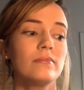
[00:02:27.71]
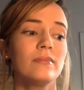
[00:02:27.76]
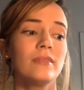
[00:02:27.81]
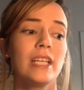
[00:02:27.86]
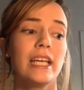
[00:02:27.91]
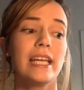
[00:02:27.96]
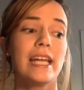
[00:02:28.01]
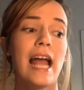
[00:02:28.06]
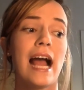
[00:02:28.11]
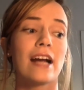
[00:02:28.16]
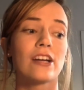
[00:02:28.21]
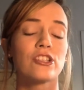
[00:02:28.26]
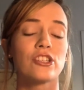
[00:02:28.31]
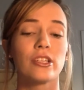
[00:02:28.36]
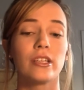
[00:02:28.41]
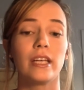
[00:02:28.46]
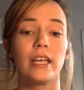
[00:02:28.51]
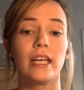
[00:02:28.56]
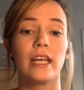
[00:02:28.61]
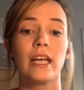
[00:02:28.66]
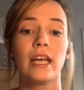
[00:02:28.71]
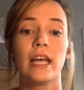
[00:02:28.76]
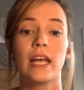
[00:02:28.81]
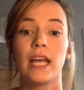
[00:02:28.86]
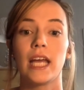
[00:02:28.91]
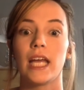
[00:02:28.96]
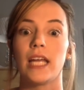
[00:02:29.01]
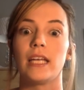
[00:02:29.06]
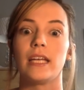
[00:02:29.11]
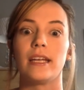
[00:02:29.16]
it actually
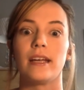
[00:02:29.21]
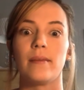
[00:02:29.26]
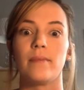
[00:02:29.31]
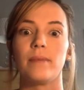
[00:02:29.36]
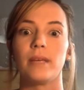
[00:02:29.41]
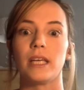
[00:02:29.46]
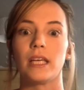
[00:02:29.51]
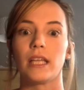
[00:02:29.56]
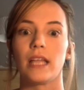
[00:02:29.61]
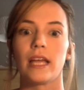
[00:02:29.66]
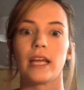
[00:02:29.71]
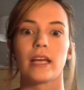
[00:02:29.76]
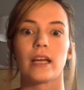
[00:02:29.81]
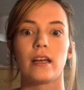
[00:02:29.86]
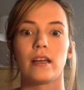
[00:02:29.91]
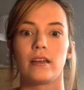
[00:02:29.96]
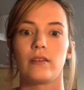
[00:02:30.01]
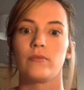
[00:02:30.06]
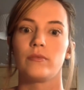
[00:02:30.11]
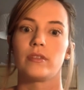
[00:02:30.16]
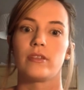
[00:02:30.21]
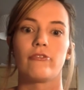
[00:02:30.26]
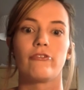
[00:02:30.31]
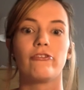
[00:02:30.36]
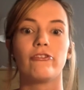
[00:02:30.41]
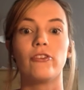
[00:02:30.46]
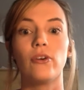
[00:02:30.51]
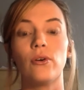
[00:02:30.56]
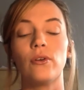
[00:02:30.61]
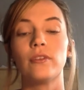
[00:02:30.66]
ended up being like, it was a
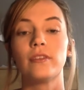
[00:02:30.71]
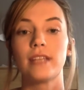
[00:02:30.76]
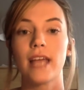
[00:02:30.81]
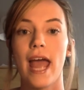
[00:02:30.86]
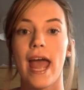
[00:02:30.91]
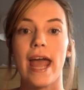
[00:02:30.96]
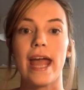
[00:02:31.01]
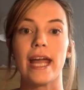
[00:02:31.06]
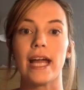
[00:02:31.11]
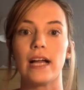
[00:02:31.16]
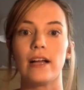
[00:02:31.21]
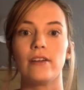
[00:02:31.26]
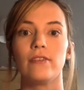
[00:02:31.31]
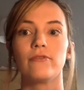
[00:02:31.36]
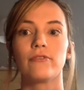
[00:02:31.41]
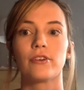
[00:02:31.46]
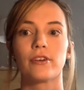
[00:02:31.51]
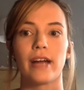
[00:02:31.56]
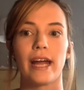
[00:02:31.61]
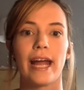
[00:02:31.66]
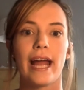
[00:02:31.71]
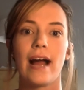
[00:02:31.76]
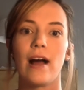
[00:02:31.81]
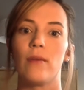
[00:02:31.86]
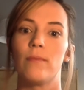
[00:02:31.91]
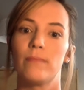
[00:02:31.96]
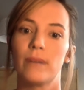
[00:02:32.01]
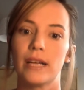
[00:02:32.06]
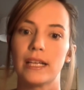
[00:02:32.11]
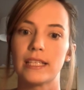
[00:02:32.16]
full day of
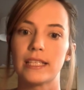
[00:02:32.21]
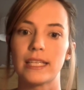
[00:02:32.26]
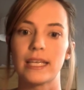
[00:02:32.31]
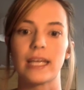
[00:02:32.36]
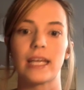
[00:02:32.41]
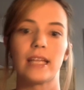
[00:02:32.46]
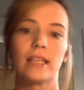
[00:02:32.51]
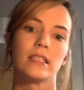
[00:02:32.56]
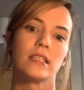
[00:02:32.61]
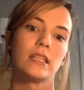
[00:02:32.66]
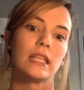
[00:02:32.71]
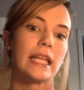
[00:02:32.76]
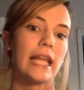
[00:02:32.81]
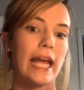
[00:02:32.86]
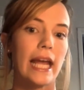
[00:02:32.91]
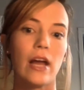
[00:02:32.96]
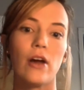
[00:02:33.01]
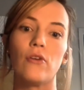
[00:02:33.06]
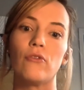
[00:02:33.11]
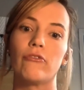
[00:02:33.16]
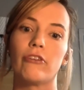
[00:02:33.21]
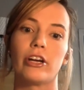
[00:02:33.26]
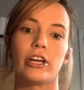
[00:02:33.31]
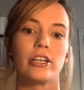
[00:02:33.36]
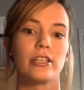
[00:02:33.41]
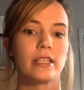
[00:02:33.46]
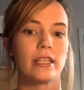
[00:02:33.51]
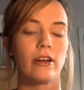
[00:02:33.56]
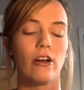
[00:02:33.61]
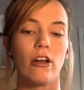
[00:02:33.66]
Greyhound bus tickets and
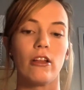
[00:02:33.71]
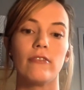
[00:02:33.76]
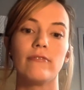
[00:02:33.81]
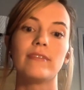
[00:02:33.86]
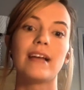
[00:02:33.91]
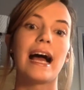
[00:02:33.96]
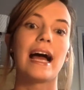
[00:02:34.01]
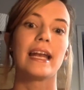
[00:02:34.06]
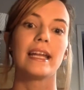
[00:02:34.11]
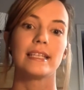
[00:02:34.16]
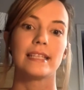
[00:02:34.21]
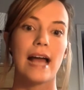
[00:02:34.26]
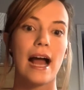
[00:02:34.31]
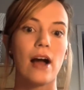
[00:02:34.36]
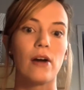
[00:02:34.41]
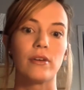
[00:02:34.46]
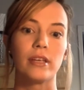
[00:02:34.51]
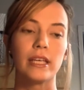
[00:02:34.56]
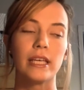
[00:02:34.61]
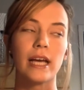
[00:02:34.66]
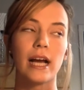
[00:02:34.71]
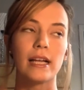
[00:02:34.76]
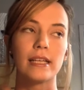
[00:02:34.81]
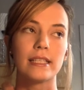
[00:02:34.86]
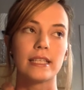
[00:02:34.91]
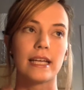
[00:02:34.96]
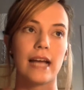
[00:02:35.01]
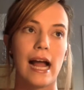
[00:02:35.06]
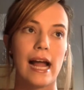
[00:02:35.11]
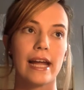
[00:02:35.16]
layovers, and all of that is how he got
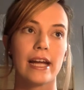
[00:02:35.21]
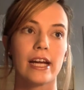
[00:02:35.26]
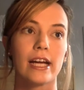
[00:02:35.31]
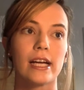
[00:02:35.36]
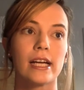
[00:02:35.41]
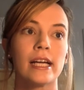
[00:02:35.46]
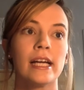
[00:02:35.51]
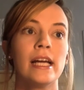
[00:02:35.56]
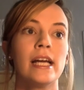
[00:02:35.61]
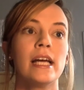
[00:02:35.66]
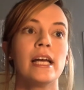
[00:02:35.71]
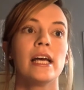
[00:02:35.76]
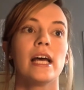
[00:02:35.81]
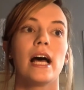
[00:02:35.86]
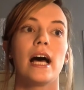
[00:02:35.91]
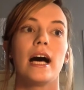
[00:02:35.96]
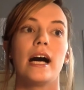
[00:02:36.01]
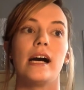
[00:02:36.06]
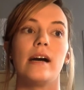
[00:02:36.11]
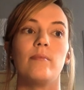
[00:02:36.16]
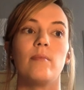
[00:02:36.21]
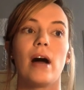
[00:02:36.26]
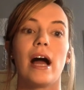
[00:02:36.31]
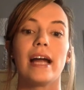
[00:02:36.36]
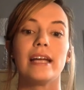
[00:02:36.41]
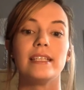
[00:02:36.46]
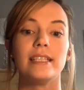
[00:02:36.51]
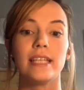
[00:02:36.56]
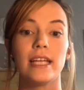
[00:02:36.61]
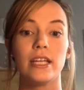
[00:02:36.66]
to Geiger.
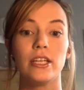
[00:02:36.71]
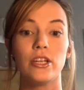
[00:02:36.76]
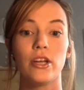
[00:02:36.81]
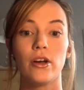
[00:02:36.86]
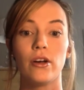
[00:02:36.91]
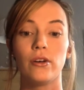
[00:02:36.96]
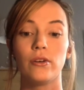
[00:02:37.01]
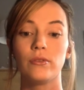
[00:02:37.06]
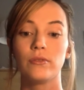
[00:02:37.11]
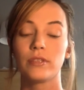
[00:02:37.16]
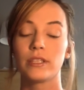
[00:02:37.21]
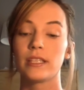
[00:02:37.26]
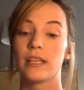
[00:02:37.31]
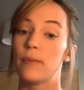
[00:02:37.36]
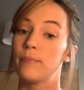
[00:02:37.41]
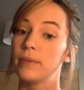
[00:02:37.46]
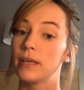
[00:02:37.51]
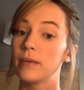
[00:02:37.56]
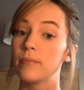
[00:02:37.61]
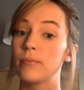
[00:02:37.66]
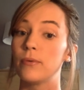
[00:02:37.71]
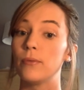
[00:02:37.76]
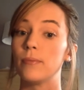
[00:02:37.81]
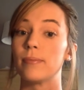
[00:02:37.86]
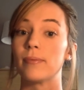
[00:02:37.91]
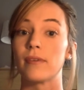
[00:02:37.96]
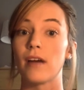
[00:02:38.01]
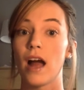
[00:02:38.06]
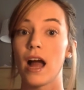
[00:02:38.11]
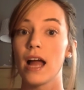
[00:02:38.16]
I did know some people
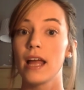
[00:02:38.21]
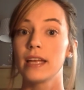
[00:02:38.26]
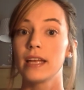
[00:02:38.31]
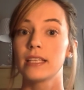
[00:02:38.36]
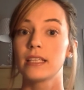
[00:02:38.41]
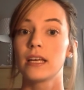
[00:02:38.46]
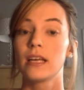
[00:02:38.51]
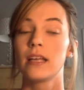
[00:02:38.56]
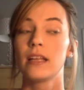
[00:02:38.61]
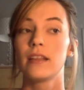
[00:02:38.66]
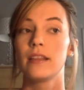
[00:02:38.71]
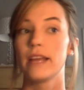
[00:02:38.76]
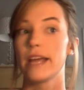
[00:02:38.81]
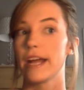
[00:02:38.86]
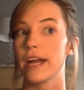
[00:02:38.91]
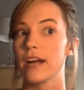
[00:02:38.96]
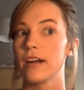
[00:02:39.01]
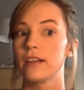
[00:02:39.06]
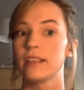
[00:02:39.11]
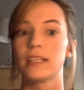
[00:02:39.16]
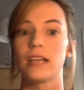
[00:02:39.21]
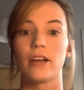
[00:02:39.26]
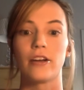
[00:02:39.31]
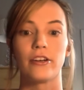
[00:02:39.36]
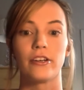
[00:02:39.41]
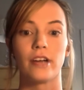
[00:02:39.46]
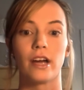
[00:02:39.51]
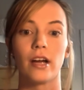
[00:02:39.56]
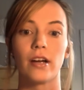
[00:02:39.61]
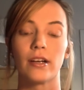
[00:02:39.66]
brought their son
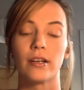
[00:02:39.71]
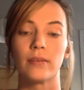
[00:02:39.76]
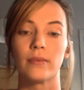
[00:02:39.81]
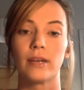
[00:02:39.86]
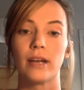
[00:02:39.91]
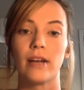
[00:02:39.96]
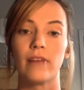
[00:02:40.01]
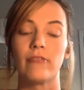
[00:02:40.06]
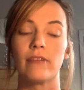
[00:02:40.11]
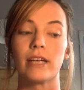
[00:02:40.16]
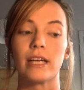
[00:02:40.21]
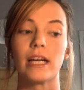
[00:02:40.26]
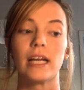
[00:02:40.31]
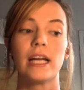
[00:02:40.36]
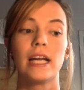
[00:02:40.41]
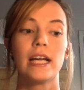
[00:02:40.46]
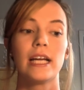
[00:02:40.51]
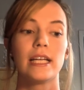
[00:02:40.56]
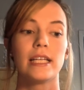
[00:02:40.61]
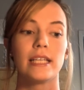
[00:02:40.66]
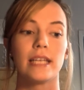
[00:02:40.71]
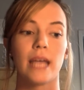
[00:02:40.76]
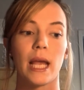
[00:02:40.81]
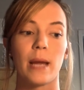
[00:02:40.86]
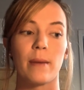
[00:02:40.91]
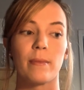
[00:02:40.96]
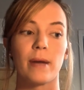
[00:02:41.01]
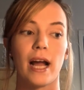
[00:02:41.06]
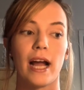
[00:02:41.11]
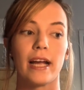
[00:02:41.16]
or daughter or whatever to
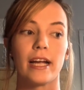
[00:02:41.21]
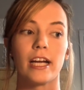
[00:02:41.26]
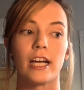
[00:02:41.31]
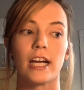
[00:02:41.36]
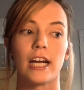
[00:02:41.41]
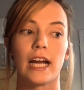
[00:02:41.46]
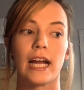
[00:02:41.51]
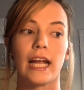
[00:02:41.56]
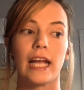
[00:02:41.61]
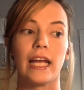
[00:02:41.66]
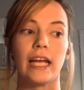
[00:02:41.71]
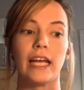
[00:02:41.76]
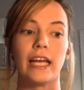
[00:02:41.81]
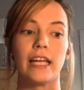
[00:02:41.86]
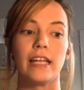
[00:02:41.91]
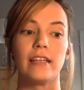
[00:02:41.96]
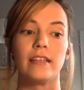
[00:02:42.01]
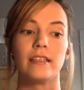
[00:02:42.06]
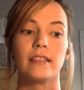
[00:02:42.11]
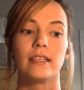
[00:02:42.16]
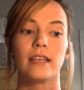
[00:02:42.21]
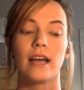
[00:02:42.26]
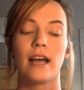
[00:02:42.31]
Camp Geiger, and